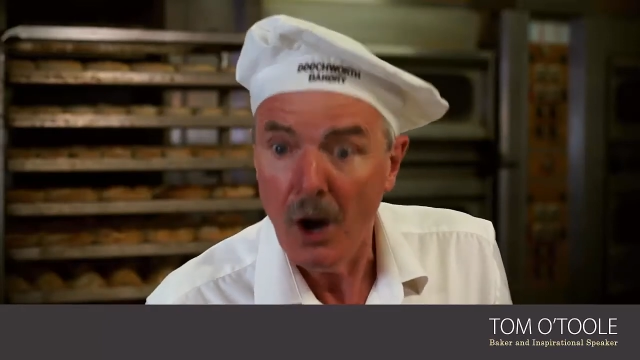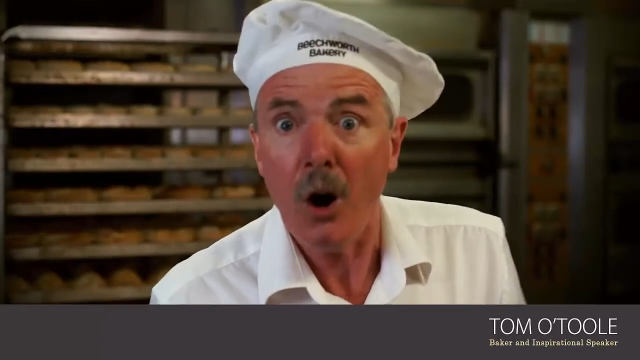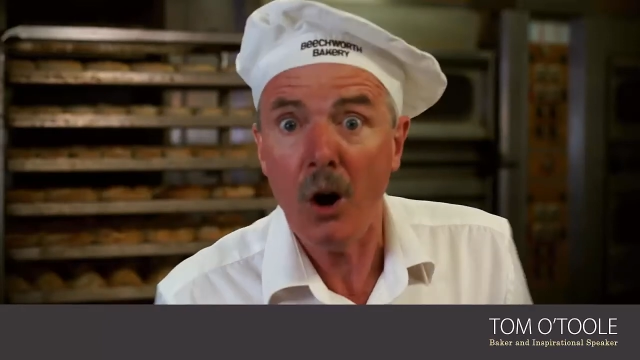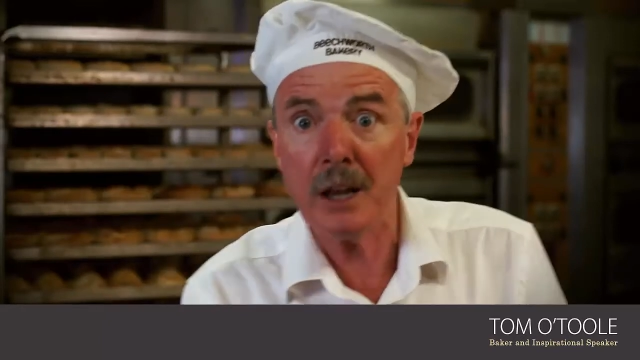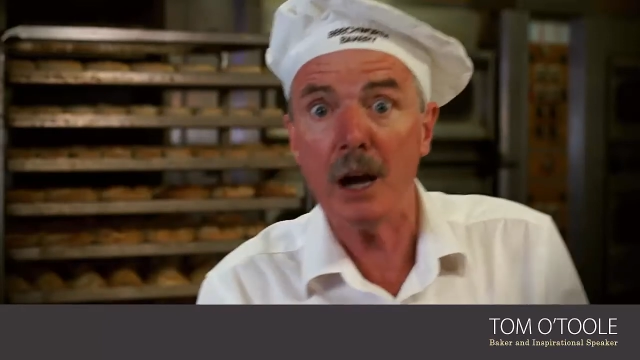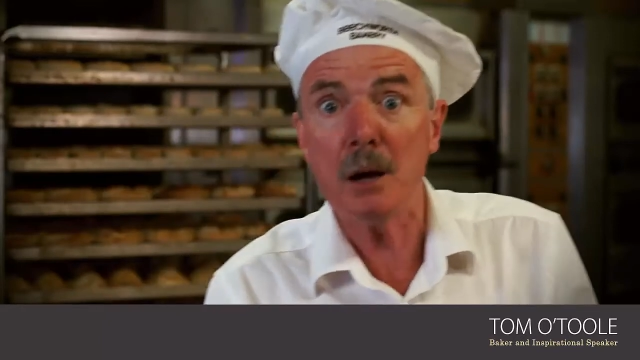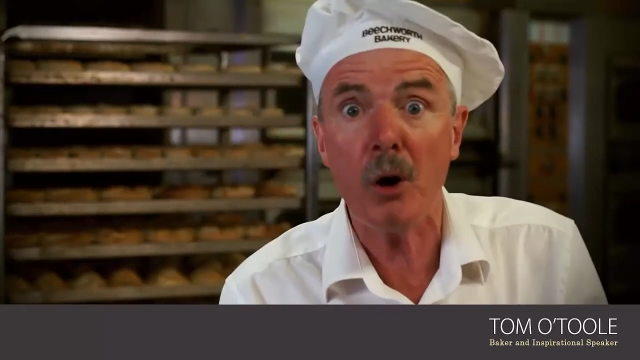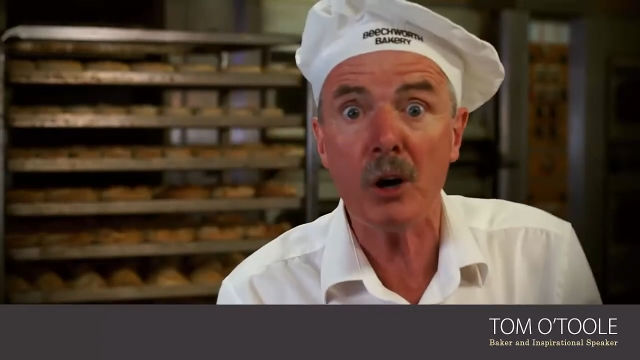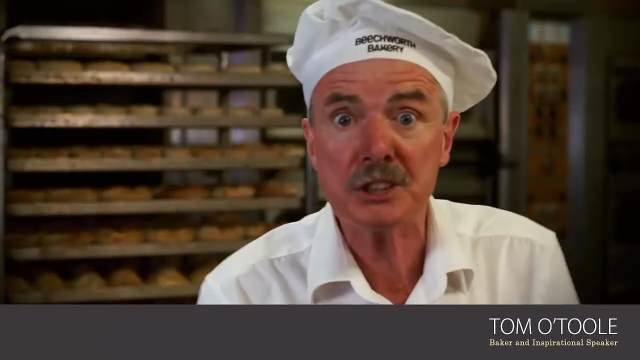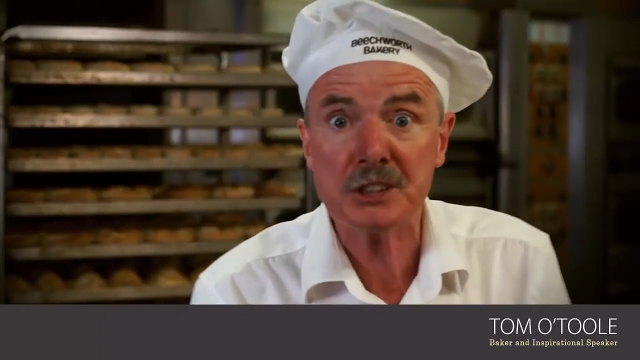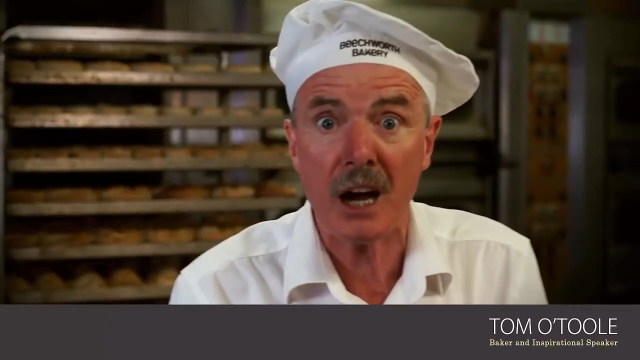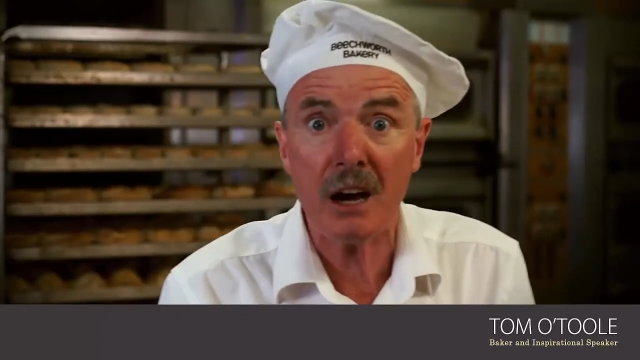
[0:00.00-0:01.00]
I know my
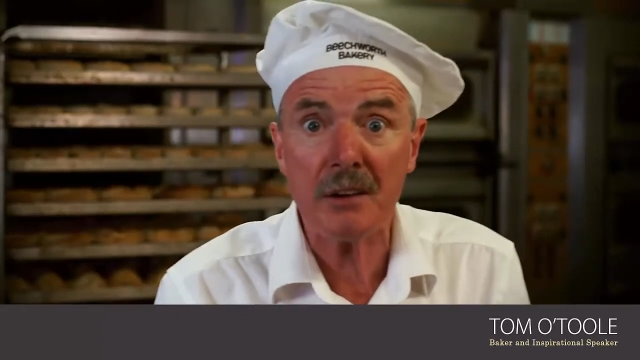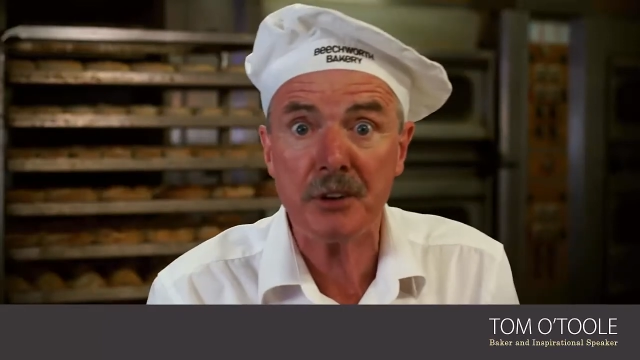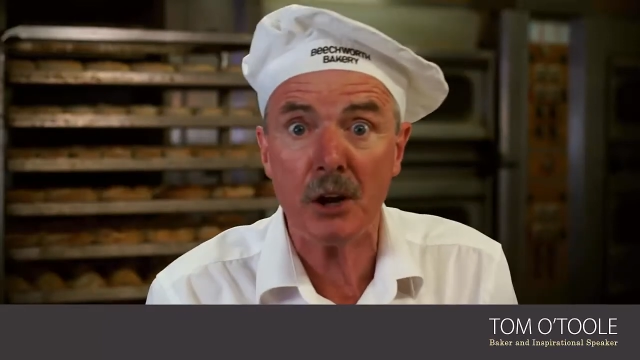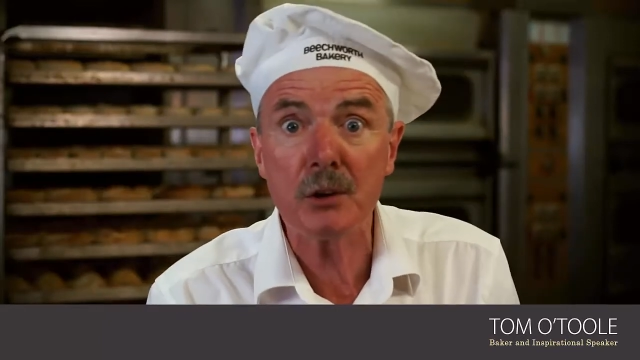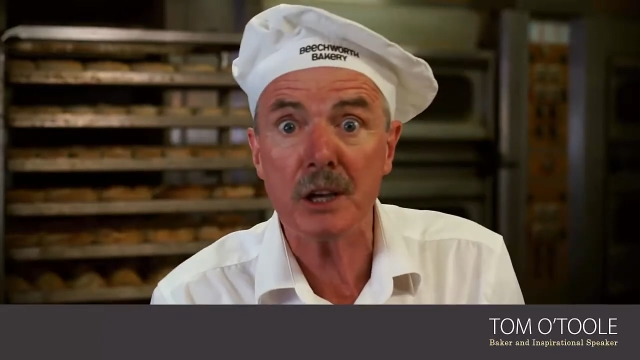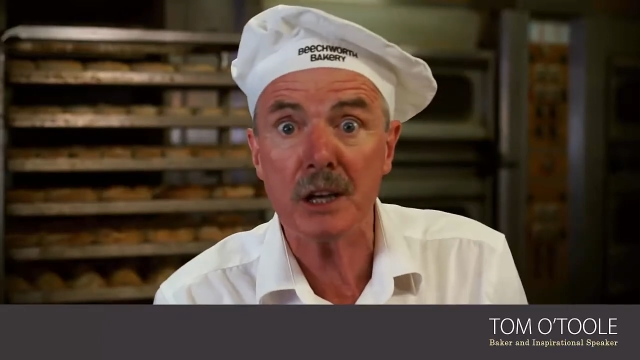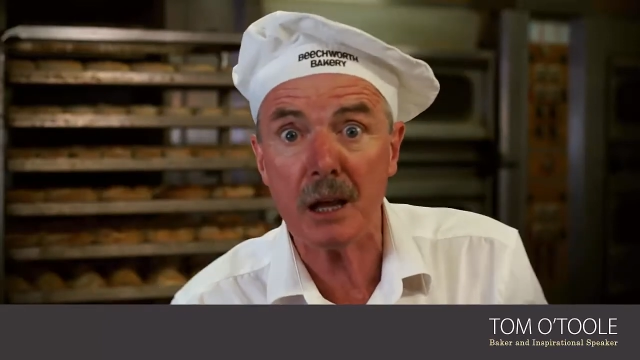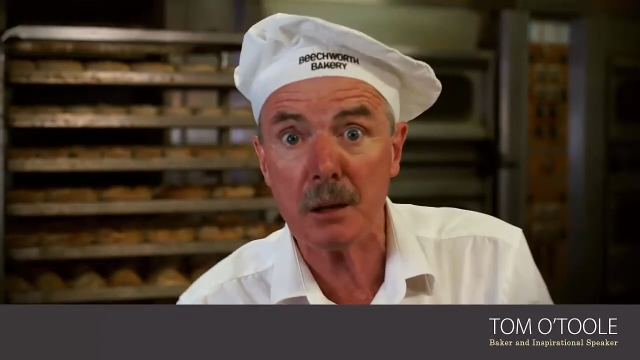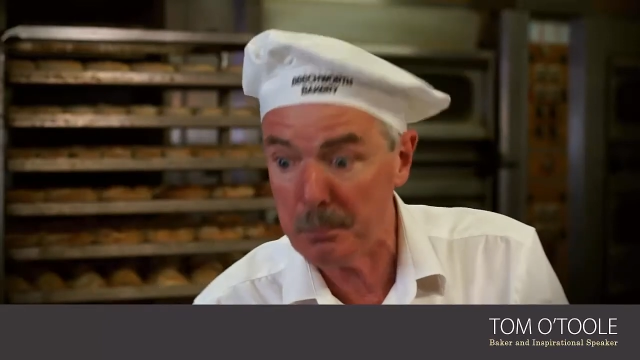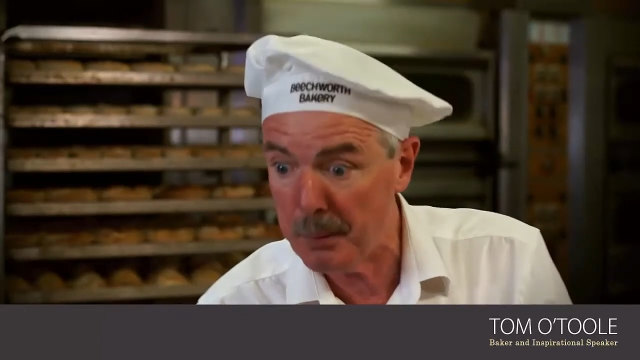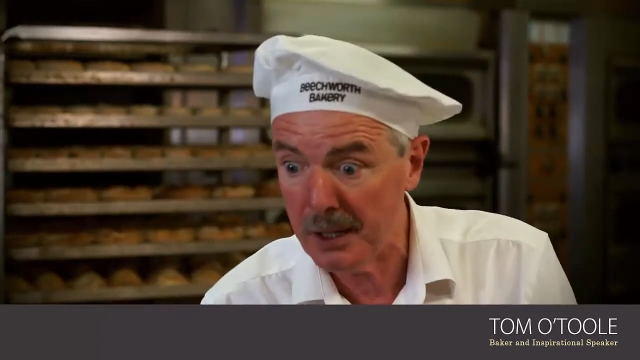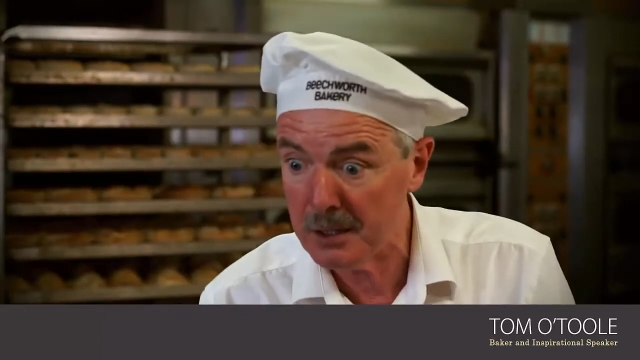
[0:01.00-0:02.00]
staff don't get out
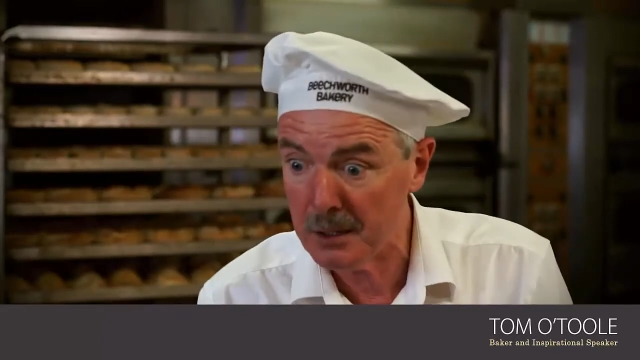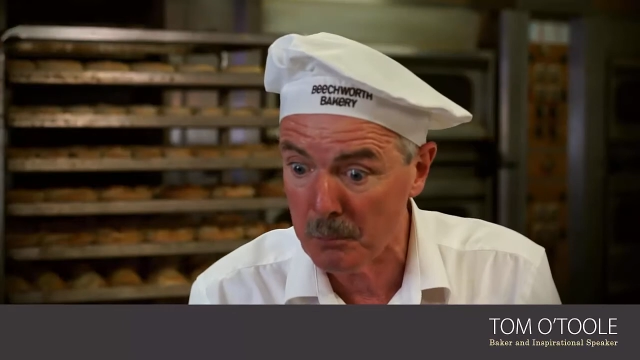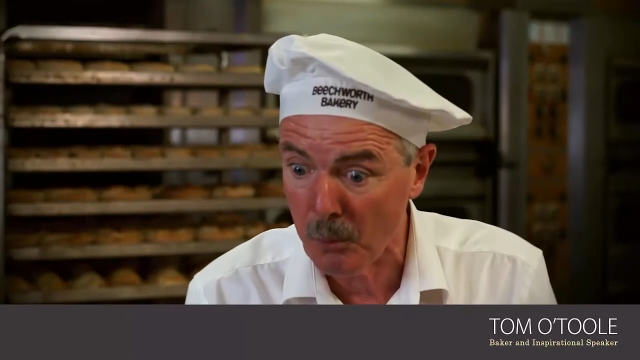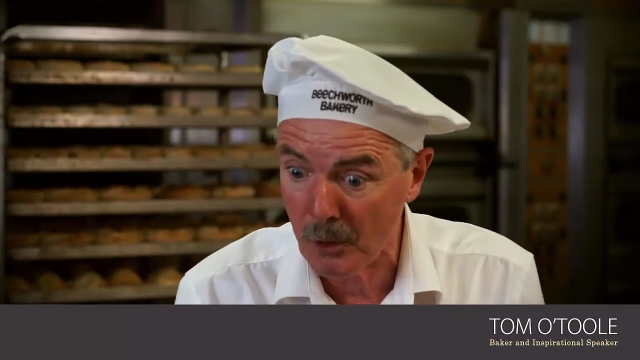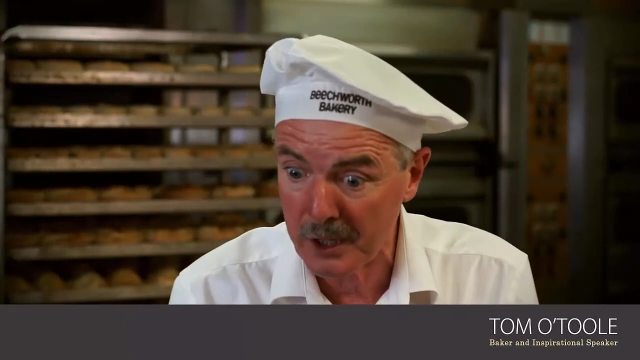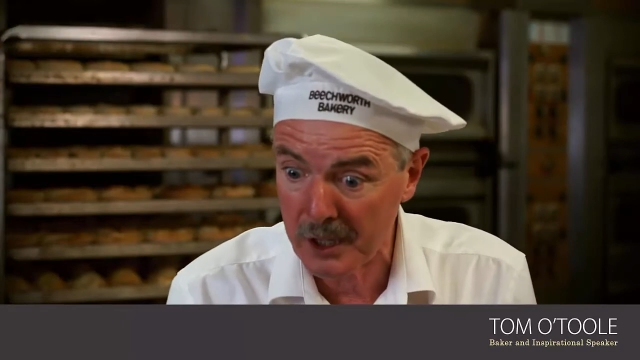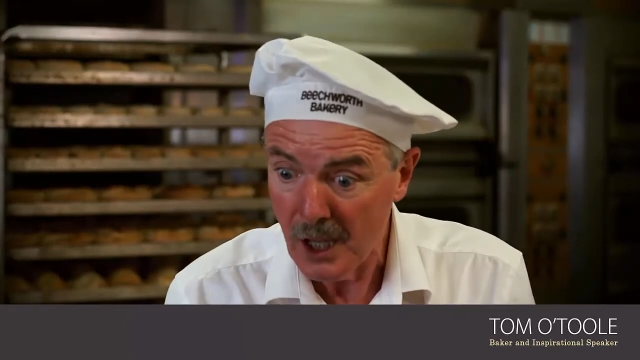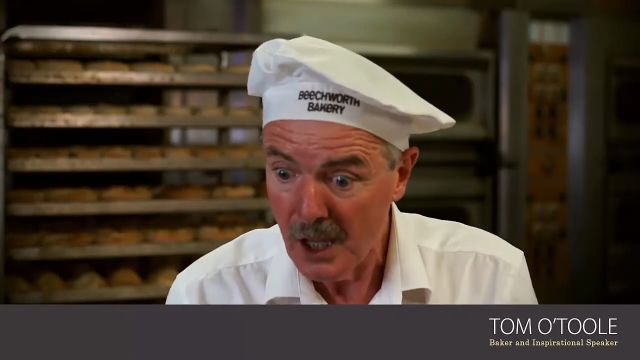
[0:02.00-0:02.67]
of bed in the morning